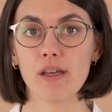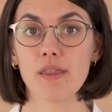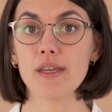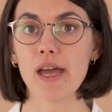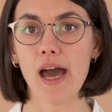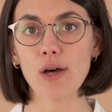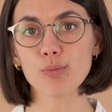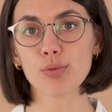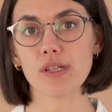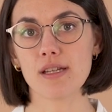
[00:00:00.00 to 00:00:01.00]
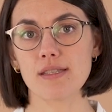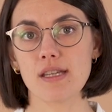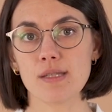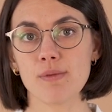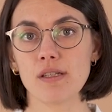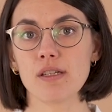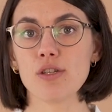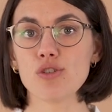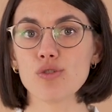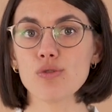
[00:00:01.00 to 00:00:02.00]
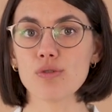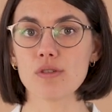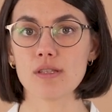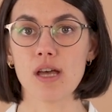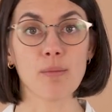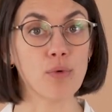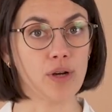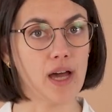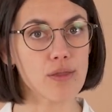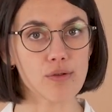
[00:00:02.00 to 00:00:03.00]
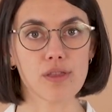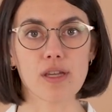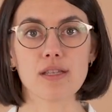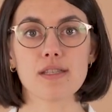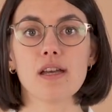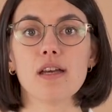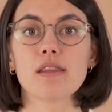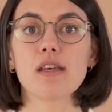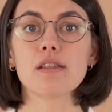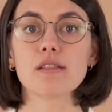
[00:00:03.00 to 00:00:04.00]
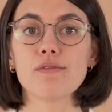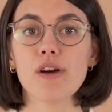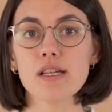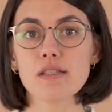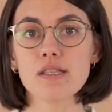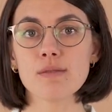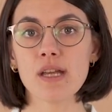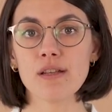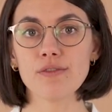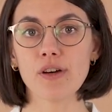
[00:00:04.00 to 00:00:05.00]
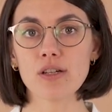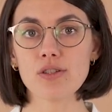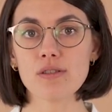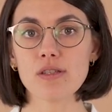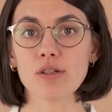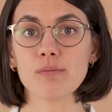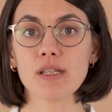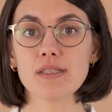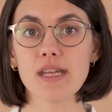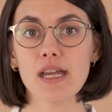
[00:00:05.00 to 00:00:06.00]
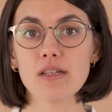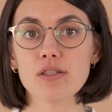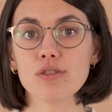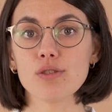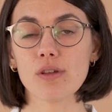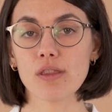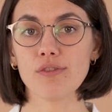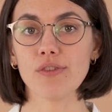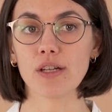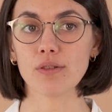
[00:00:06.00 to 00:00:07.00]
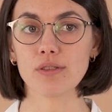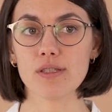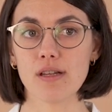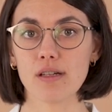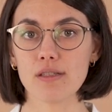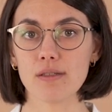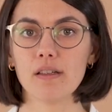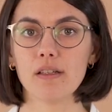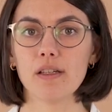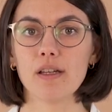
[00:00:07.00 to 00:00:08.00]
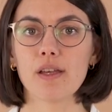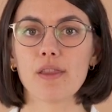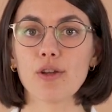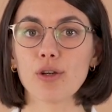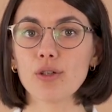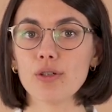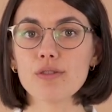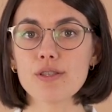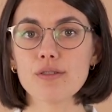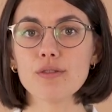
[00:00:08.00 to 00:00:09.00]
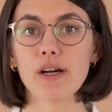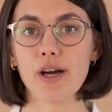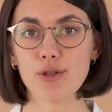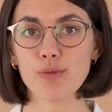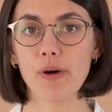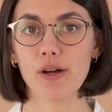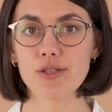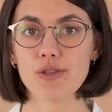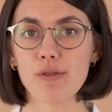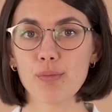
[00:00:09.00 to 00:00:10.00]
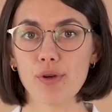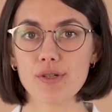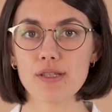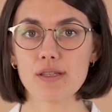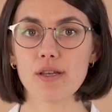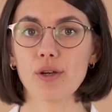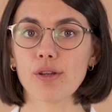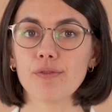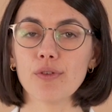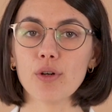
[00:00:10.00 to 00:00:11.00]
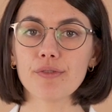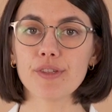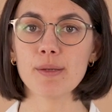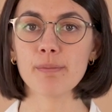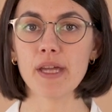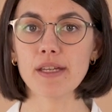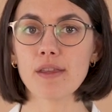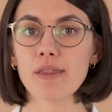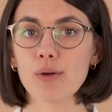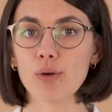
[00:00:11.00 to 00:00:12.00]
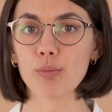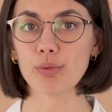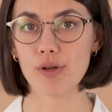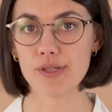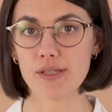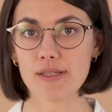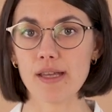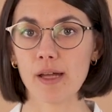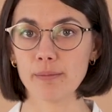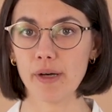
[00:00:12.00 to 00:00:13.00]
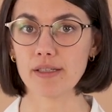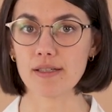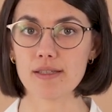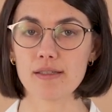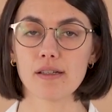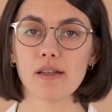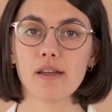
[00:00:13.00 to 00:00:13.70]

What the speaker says: The output assessment ensures, among other things, that the device's main functions are maintained during the final design. There are also other parts of the process that are involved in making the whole process unbiased.